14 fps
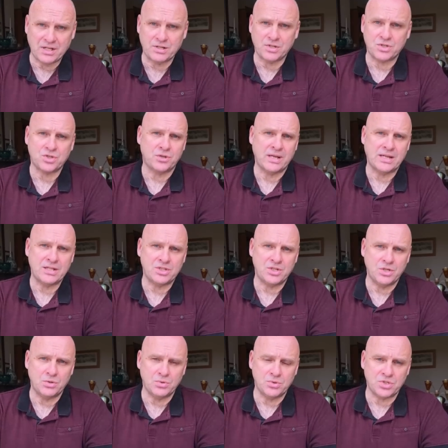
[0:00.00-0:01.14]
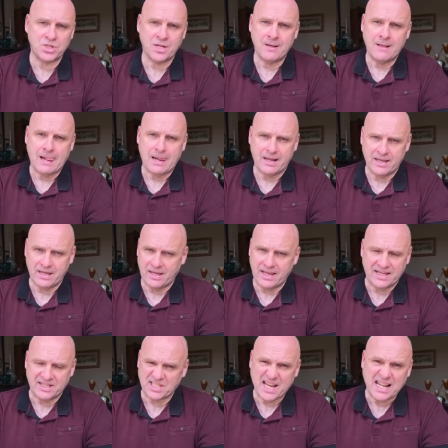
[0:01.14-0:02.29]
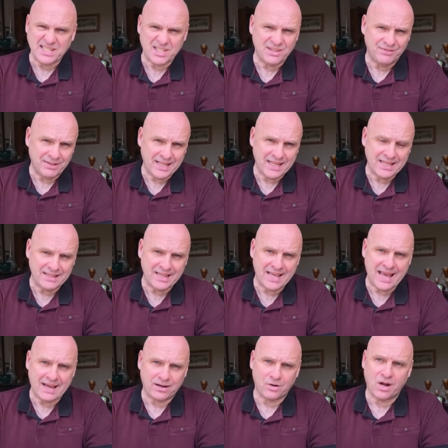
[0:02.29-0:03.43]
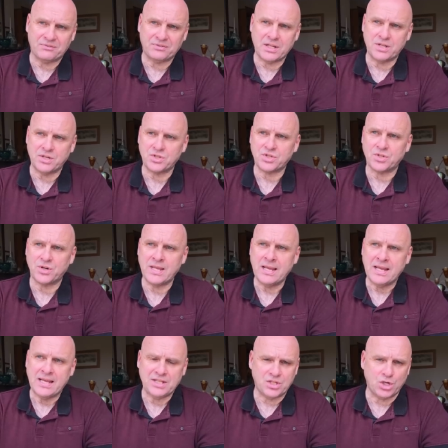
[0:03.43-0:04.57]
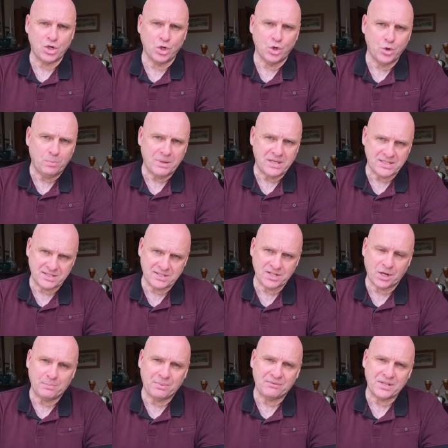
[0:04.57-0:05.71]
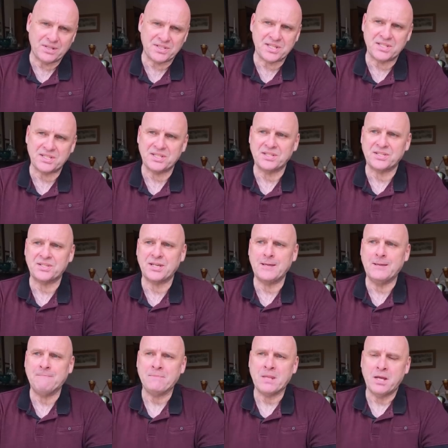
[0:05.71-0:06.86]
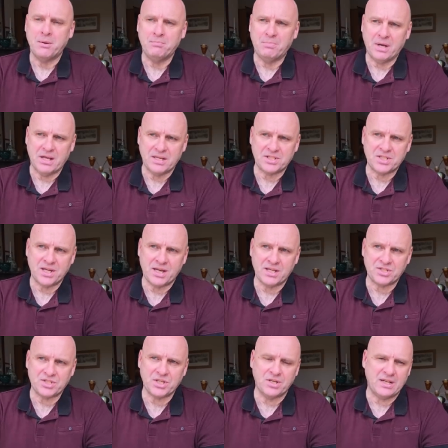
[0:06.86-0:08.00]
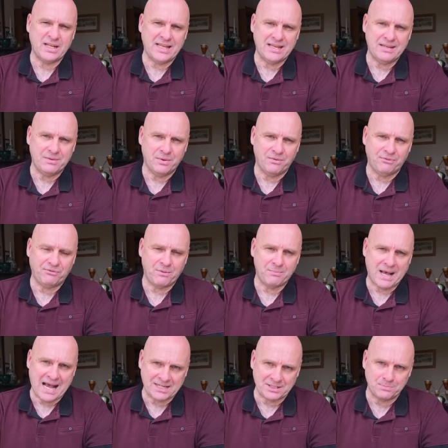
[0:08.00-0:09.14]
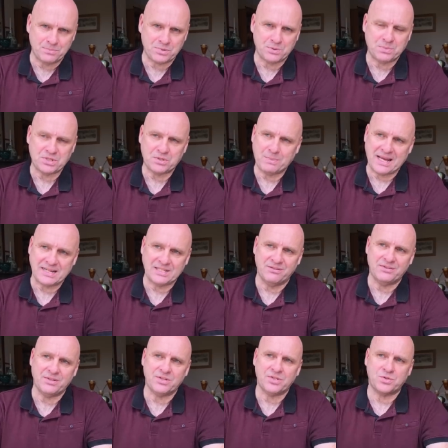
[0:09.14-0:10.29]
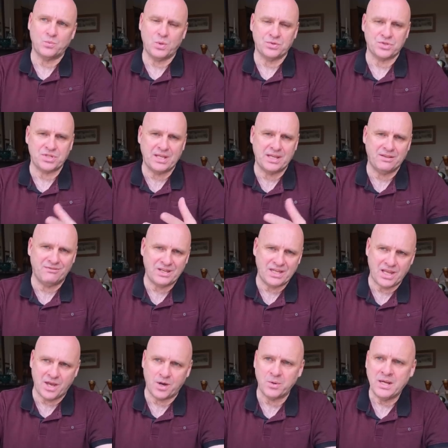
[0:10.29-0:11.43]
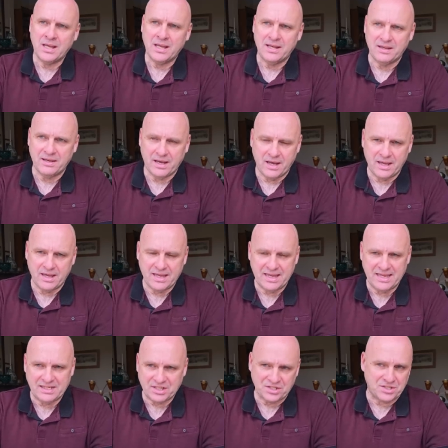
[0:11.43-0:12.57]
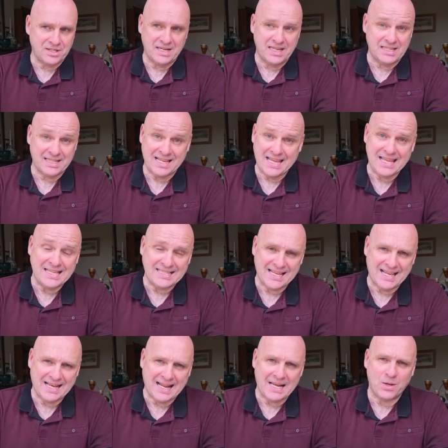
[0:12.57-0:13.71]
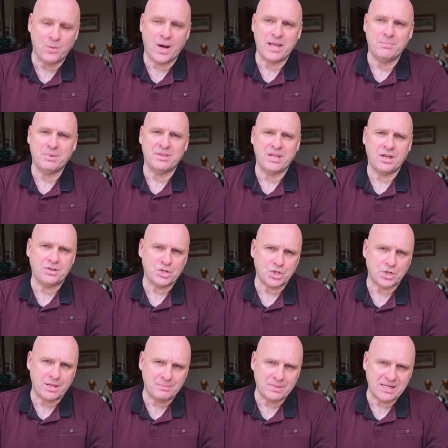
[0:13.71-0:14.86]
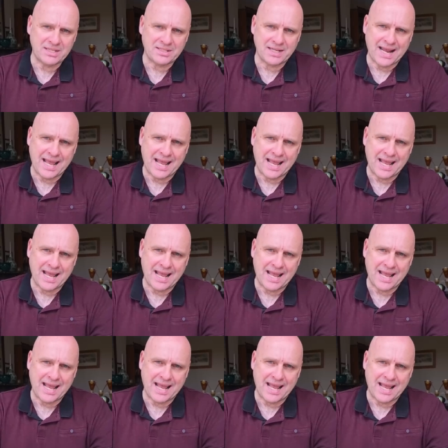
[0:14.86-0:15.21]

industry and is used uh, extensively in the aircraft industry. It's a gloopy type of consistency, but uh, certainly from Adam's perspective, as we'll see in the video, uh, he doesn't need to heat it in any way. But the other treatment is an